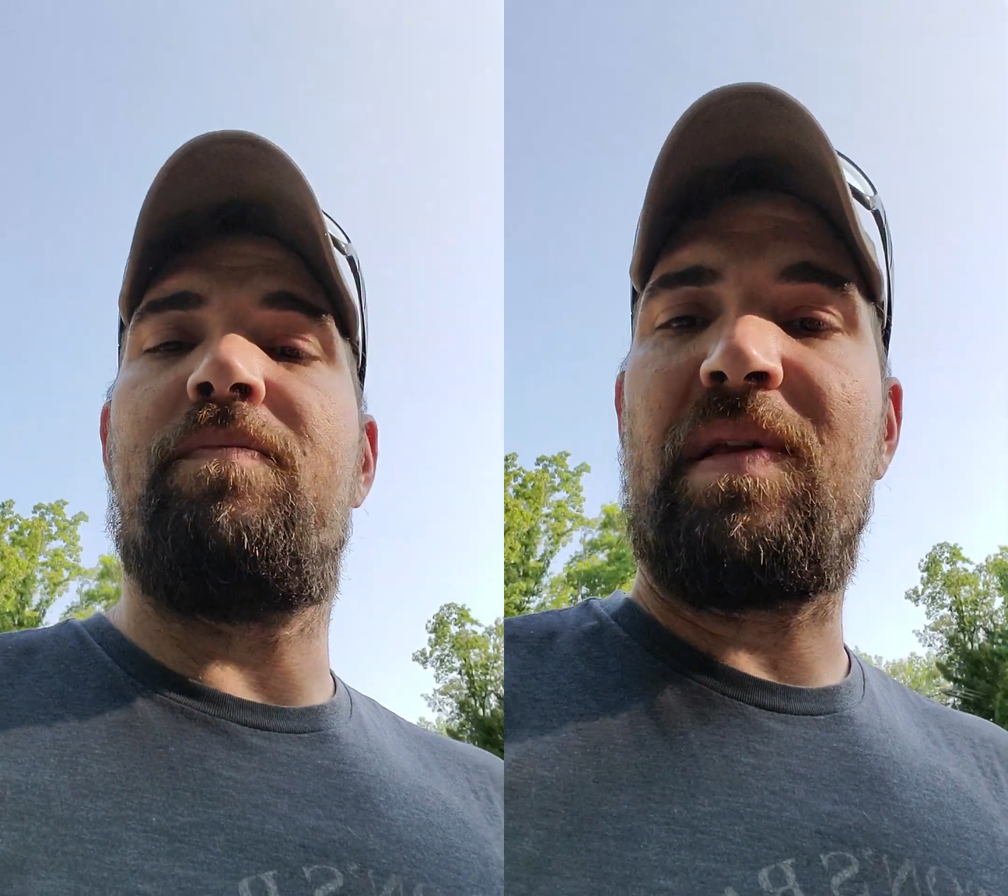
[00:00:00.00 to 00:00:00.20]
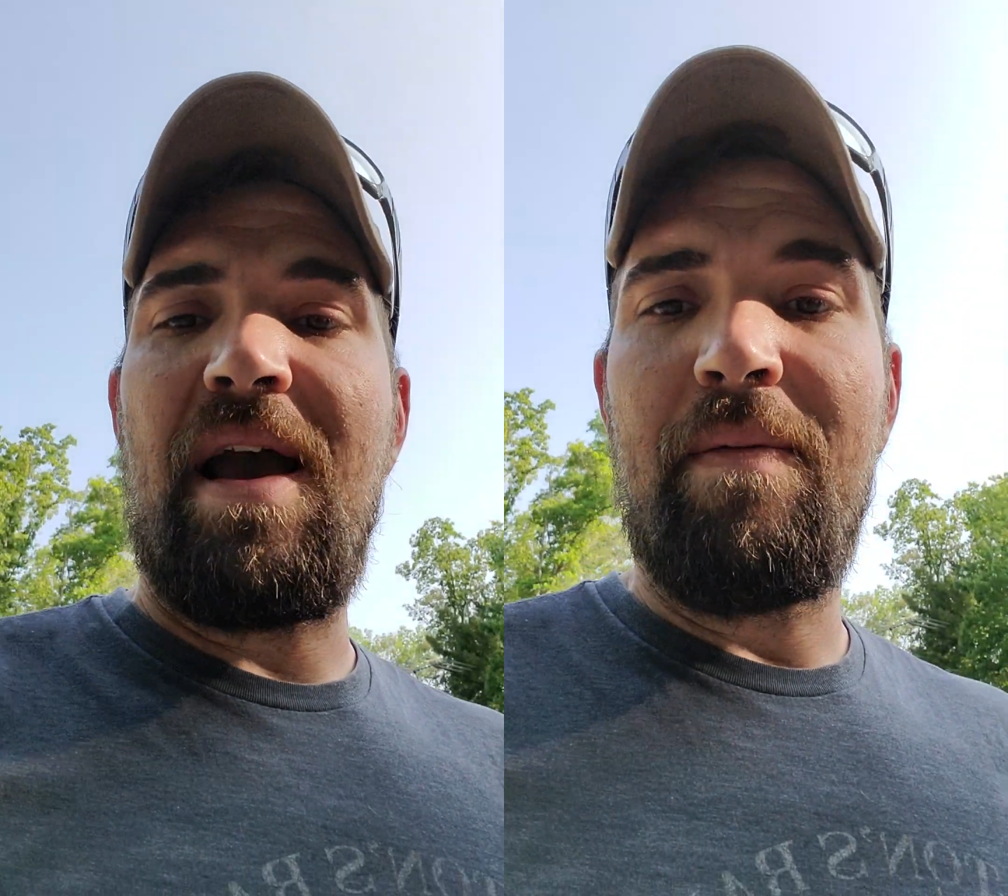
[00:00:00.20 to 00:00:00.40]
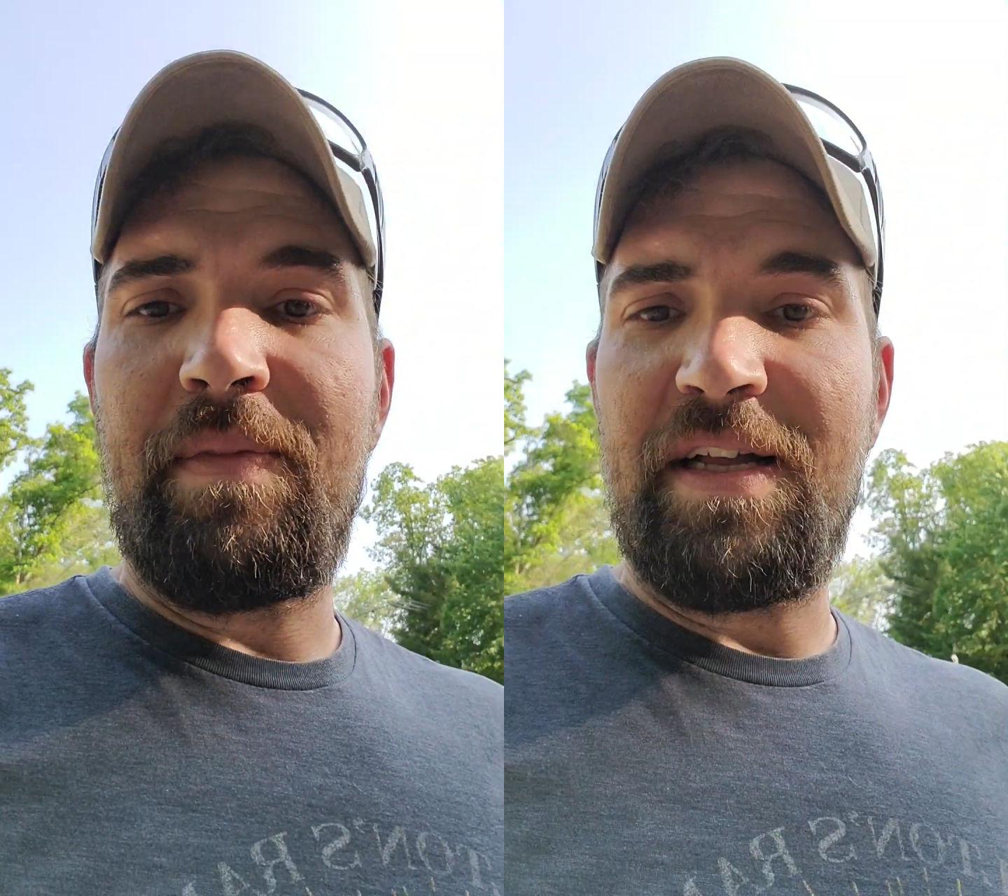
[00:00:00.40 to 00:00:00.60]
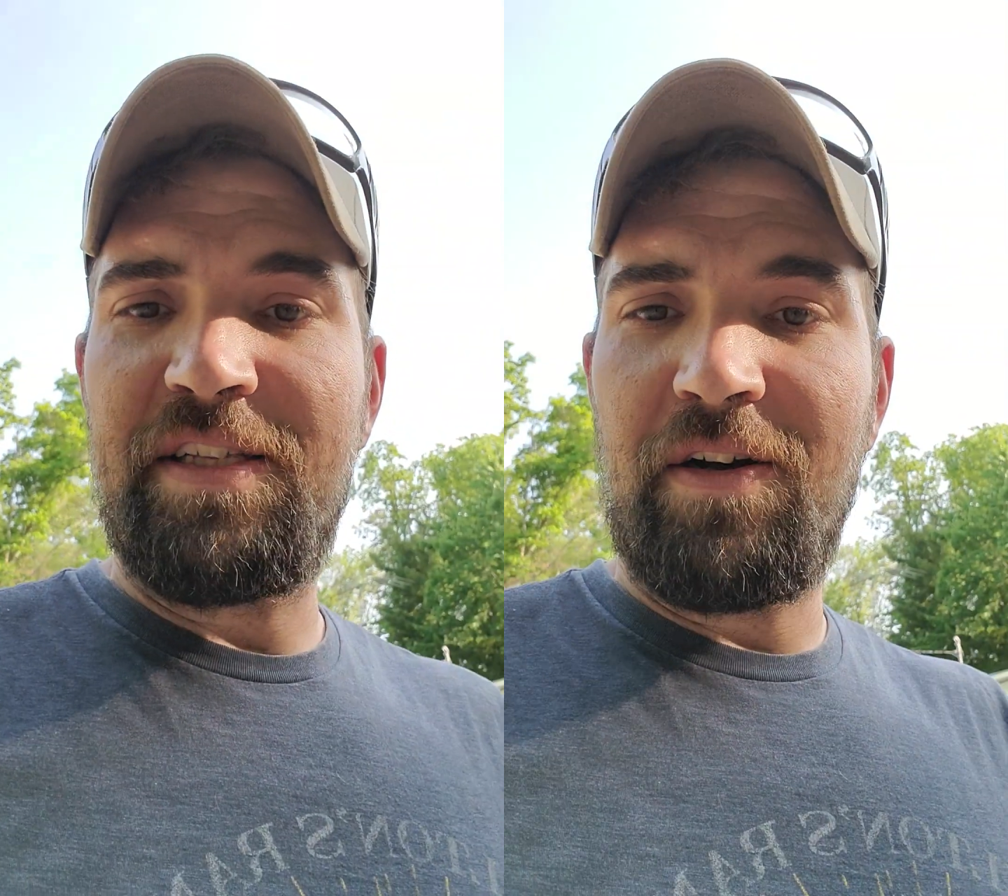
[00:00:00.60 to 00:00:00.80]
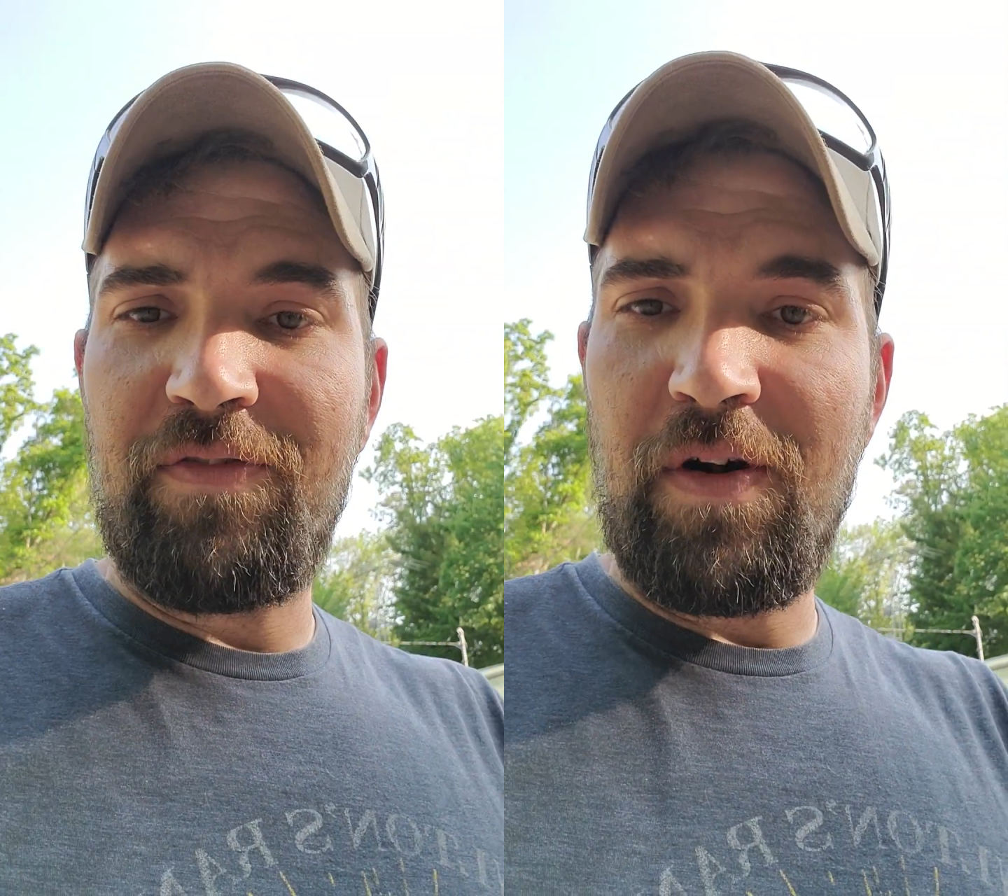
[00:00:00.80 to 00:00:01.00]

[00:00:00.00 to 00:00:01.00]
Yeah, that's all for